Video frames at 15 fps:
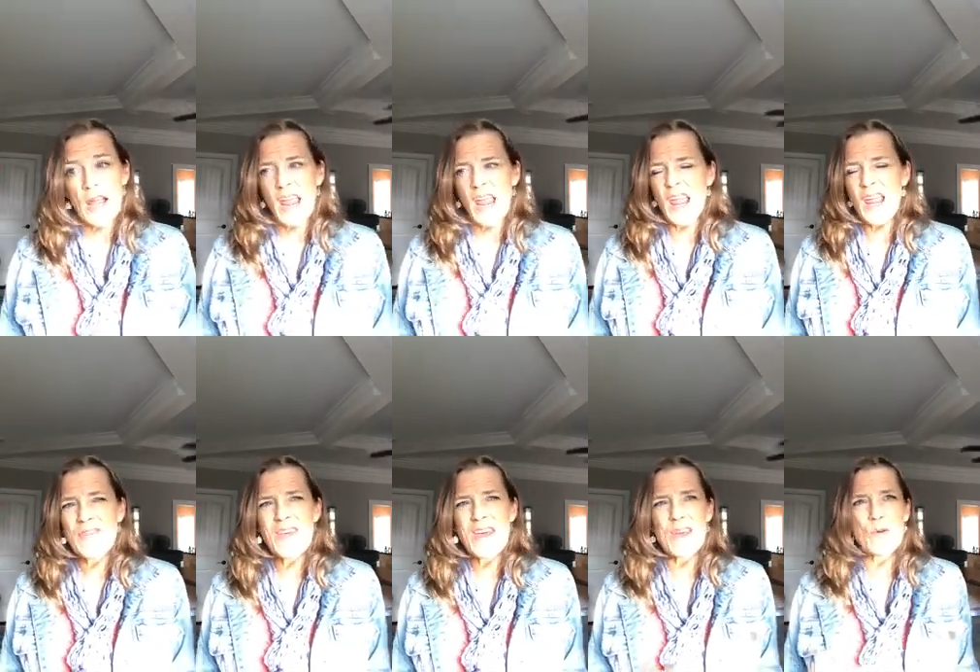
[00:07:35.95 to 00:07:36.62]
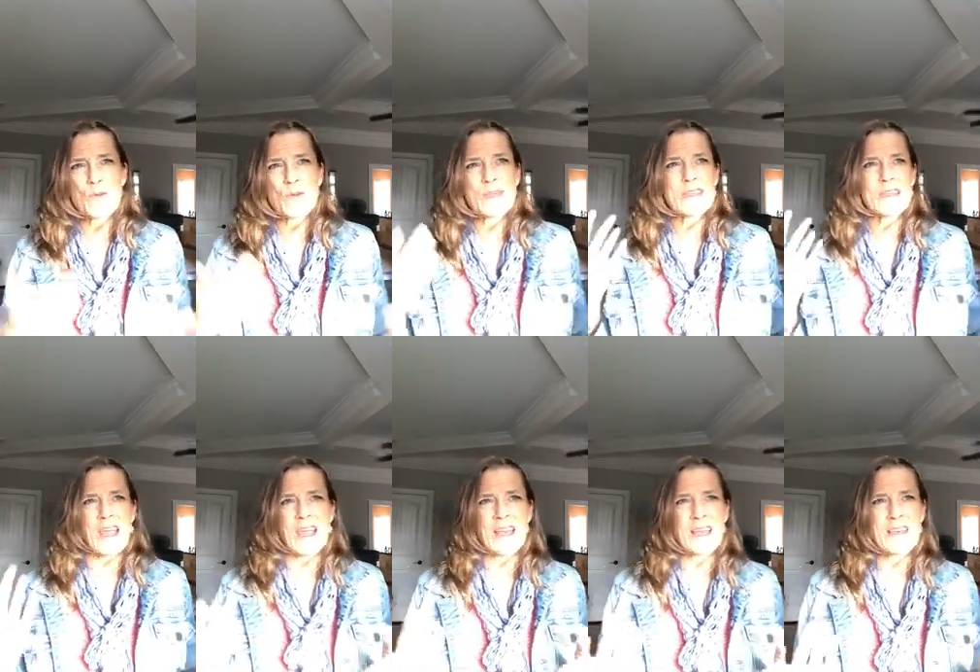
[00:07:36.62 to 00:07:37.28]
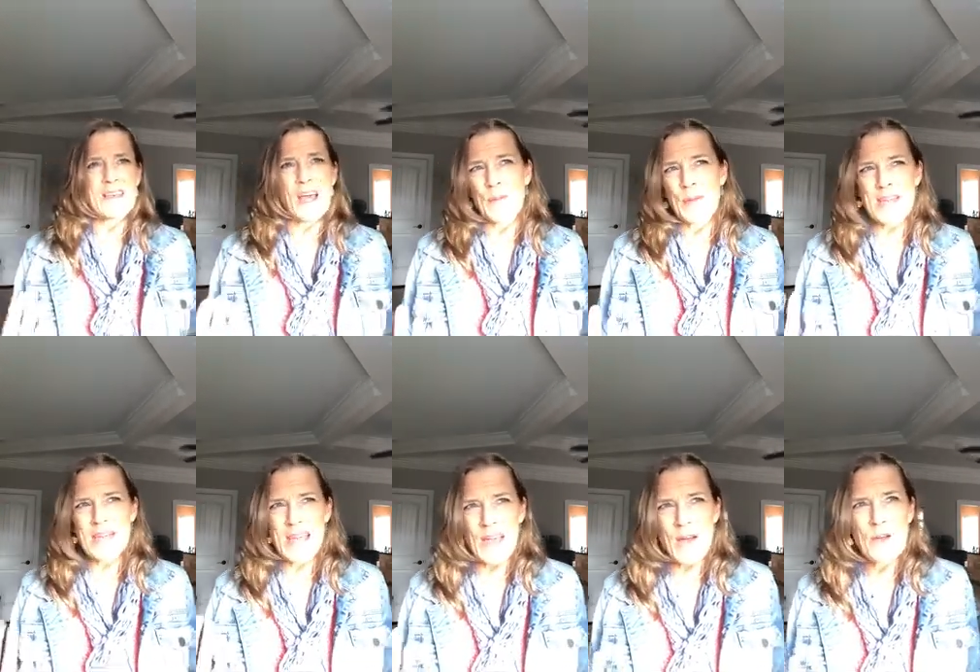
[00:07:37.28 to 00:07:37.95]
I hate that old saying, dumb it
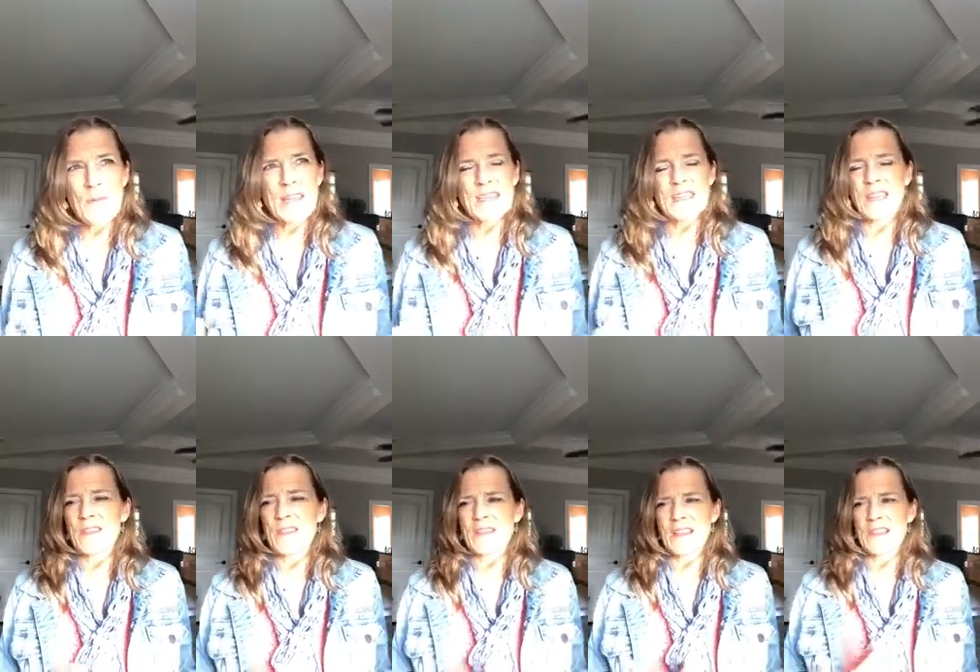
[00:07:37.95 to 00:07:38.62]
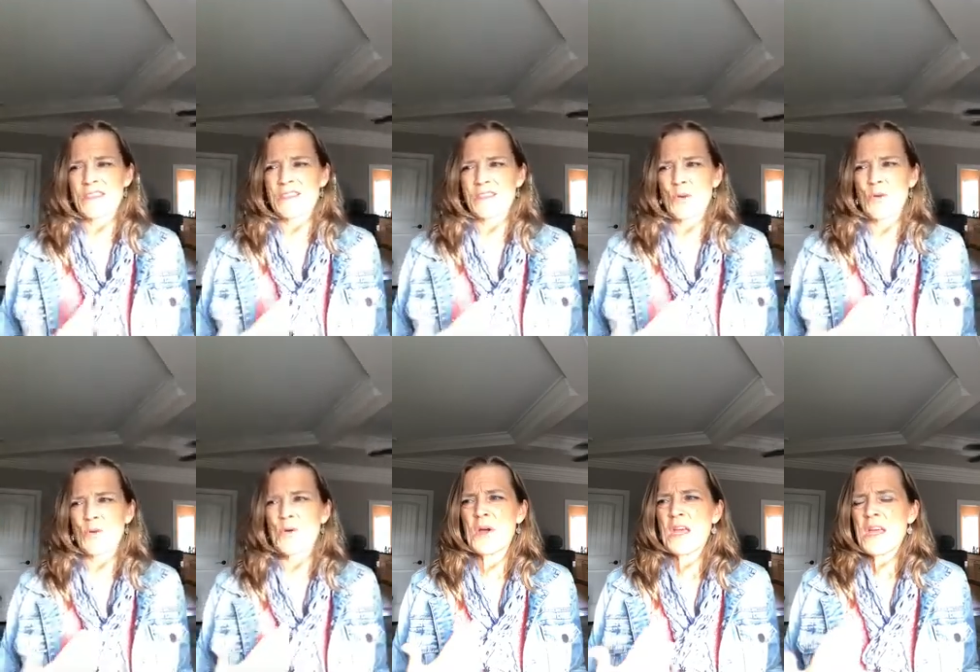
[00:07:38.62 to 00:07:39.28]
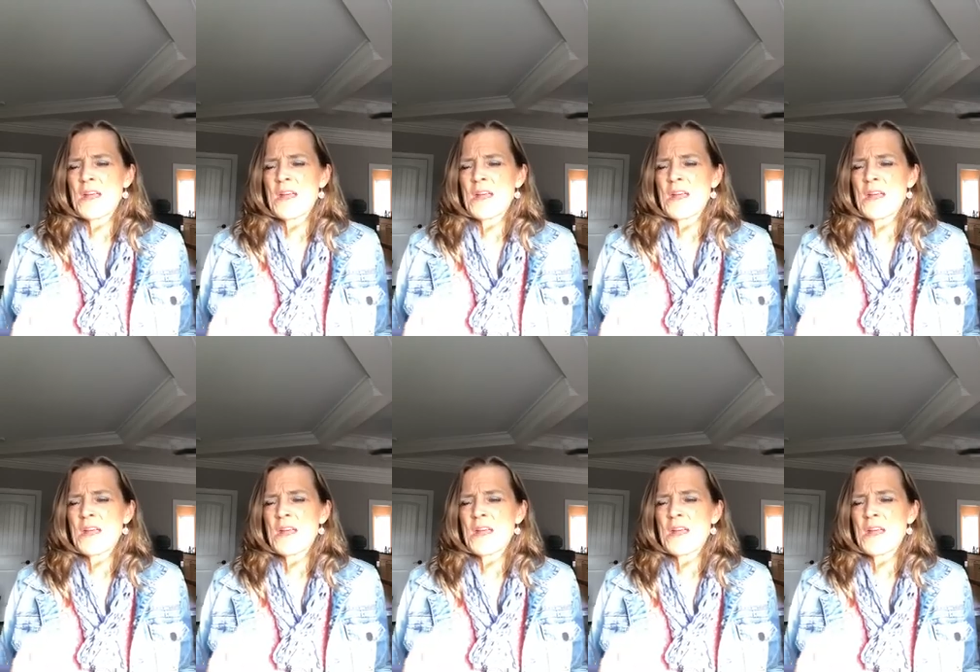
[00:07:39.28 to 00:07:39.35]
down, because I think that's so